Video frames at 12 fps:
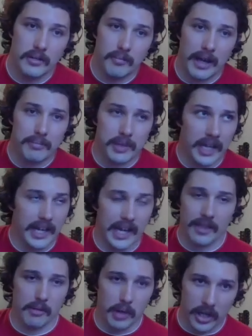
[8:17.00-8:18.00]
Matt Black
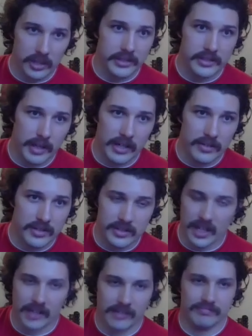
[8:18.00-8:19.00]
out of the Bottlers, where he was
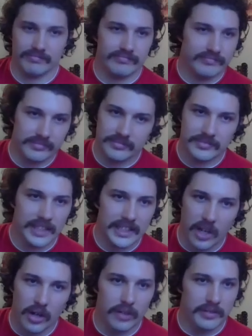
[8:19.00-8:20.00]
just like,
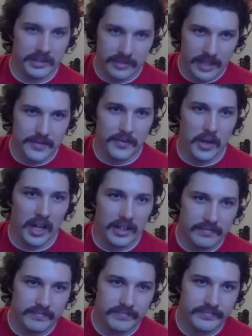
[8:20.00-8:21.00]
"Let go of it, it's fine."